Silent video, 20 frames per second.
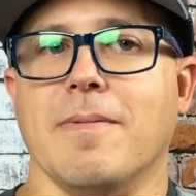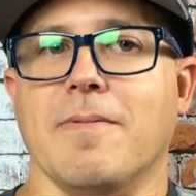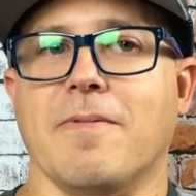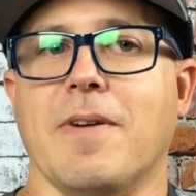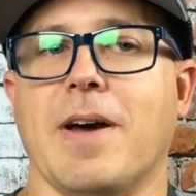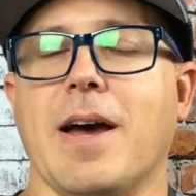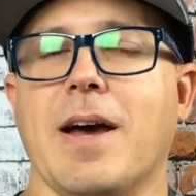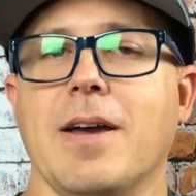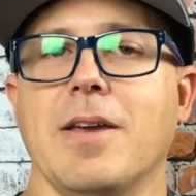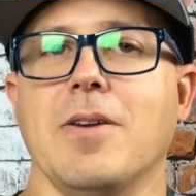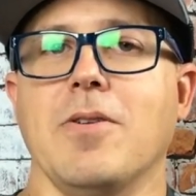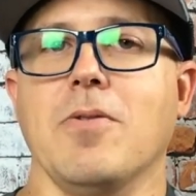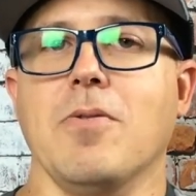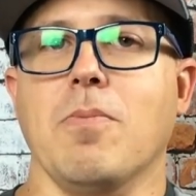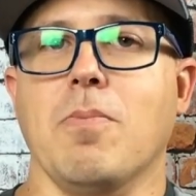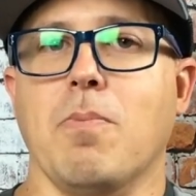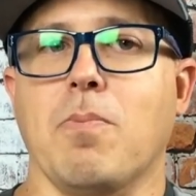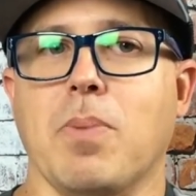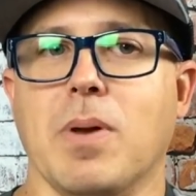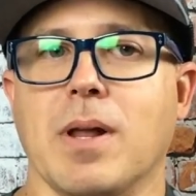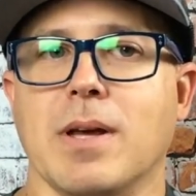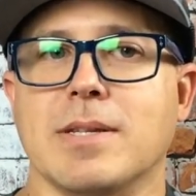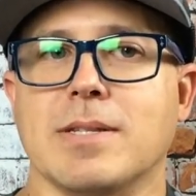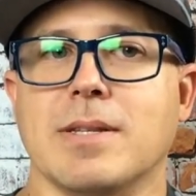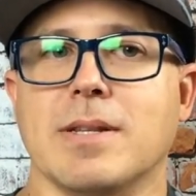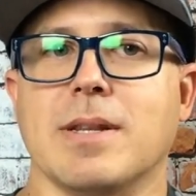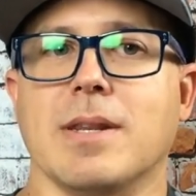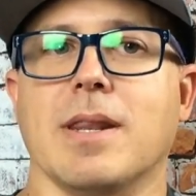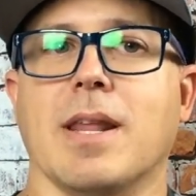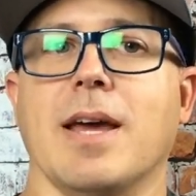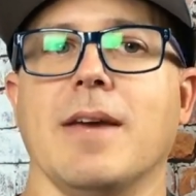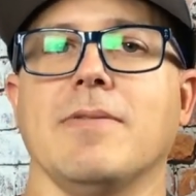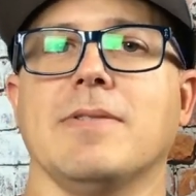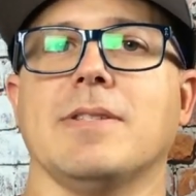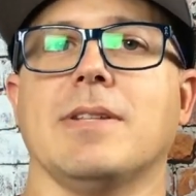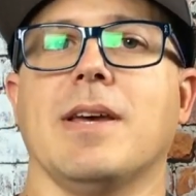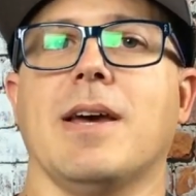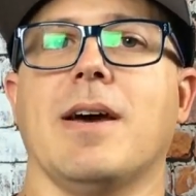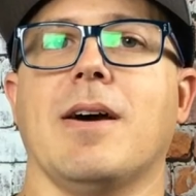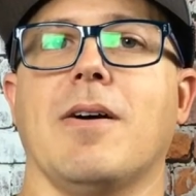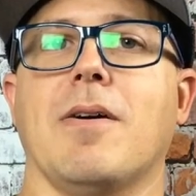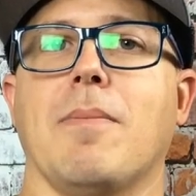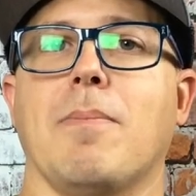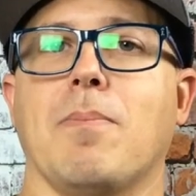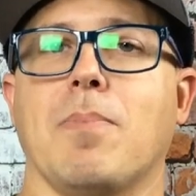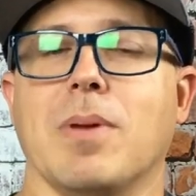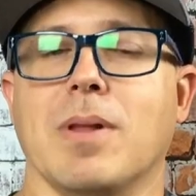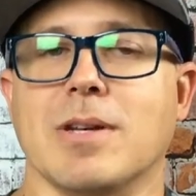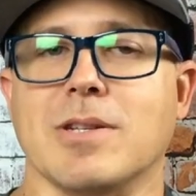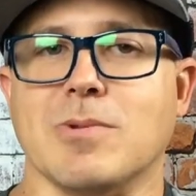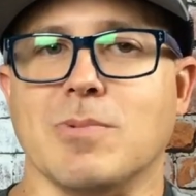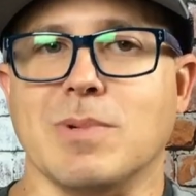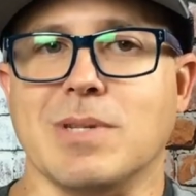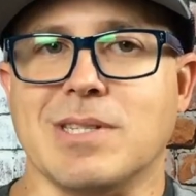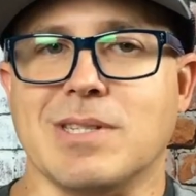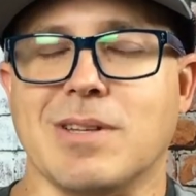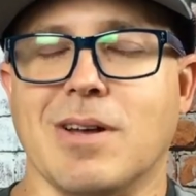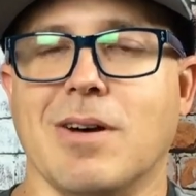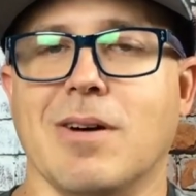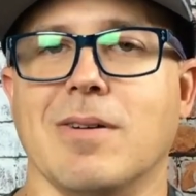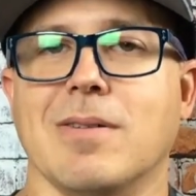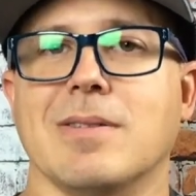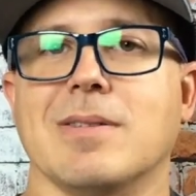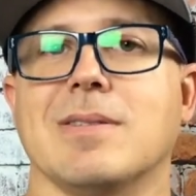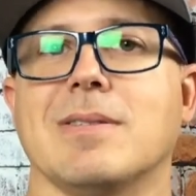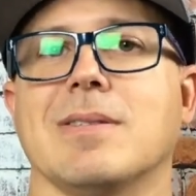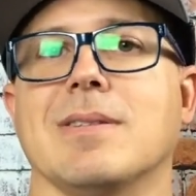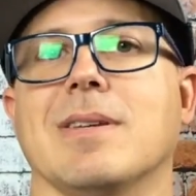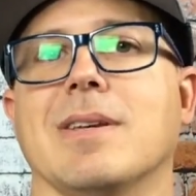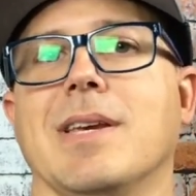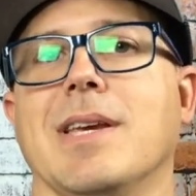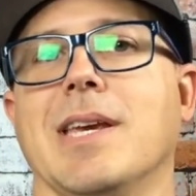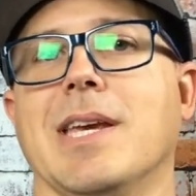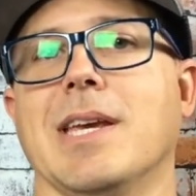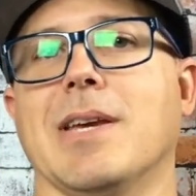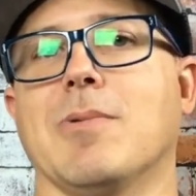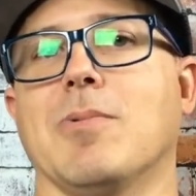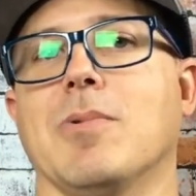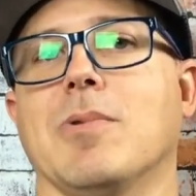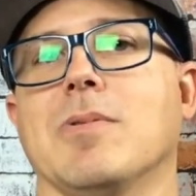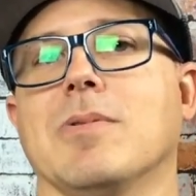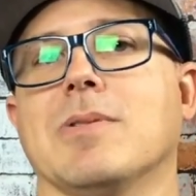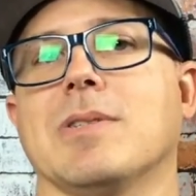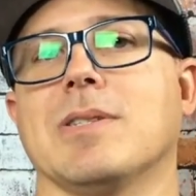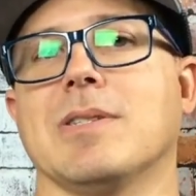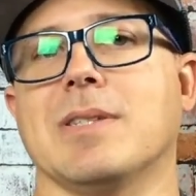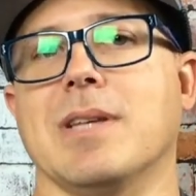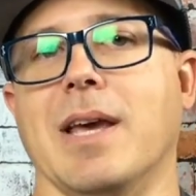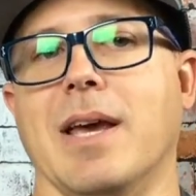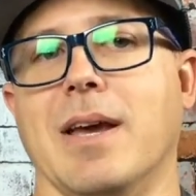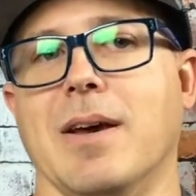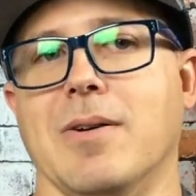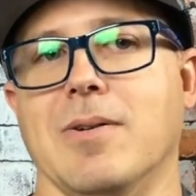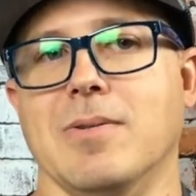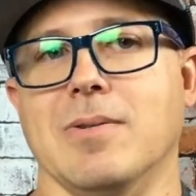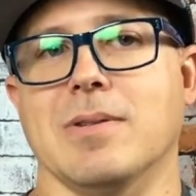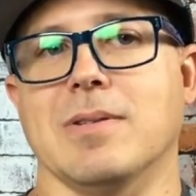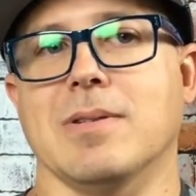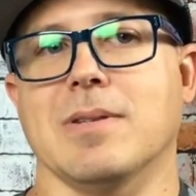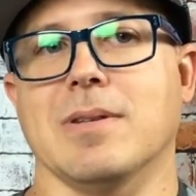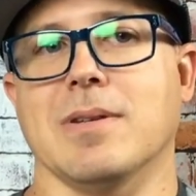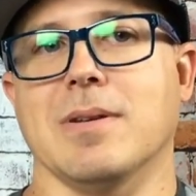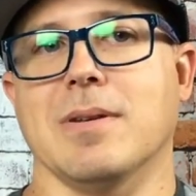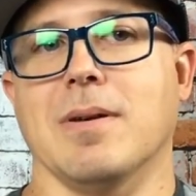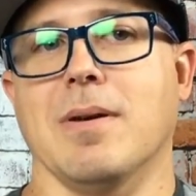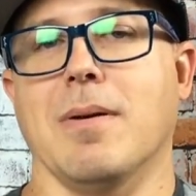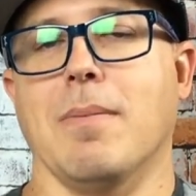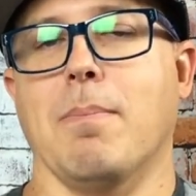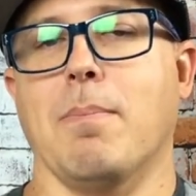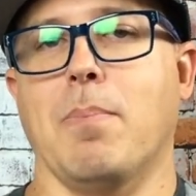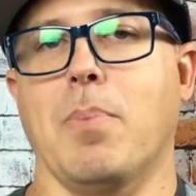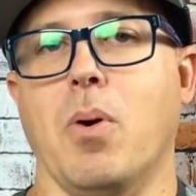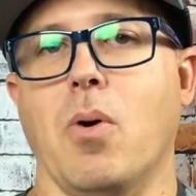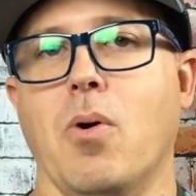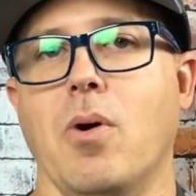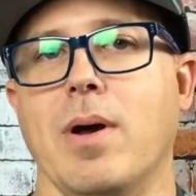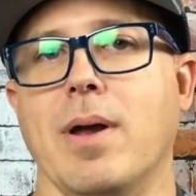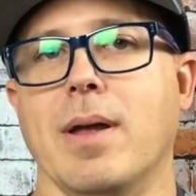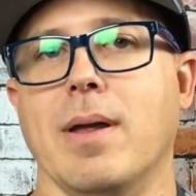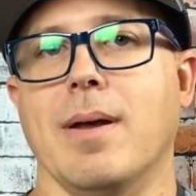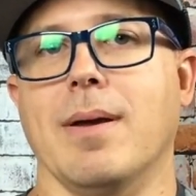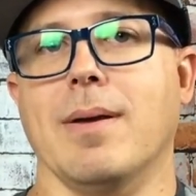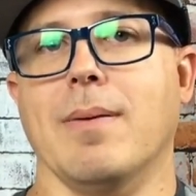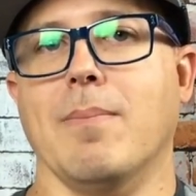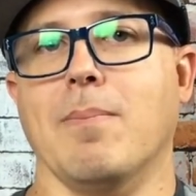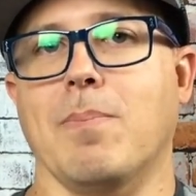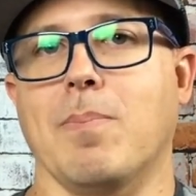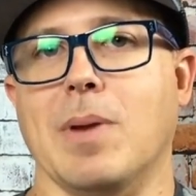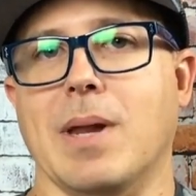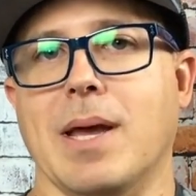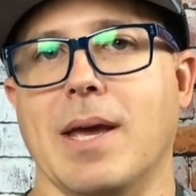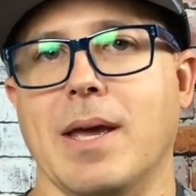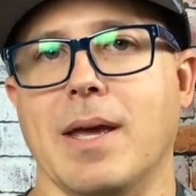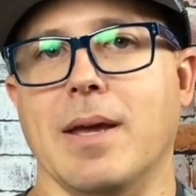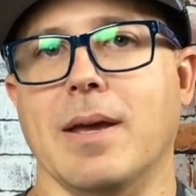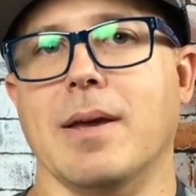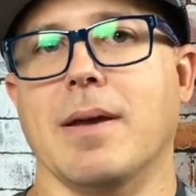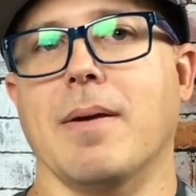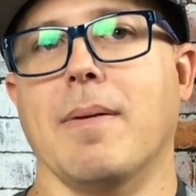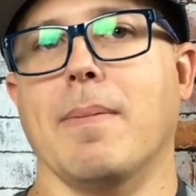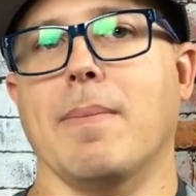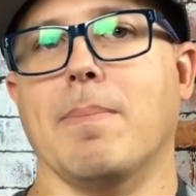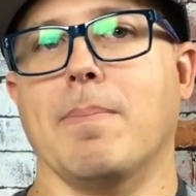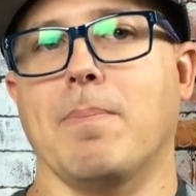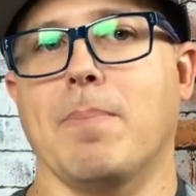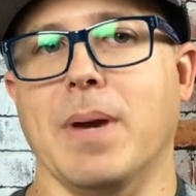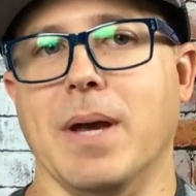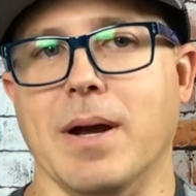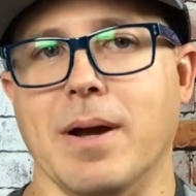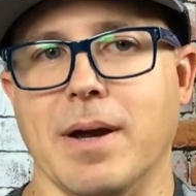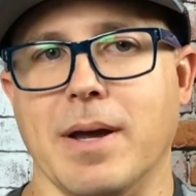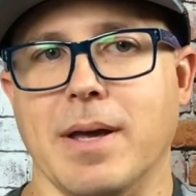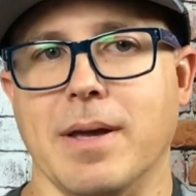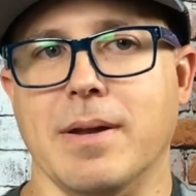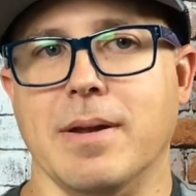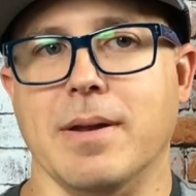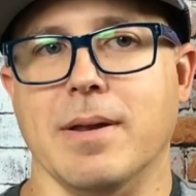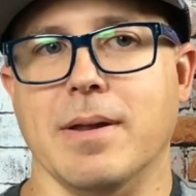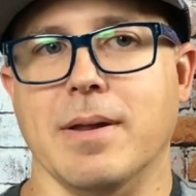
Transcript: value plus lifestyle plus results equals sales. Point blank, period.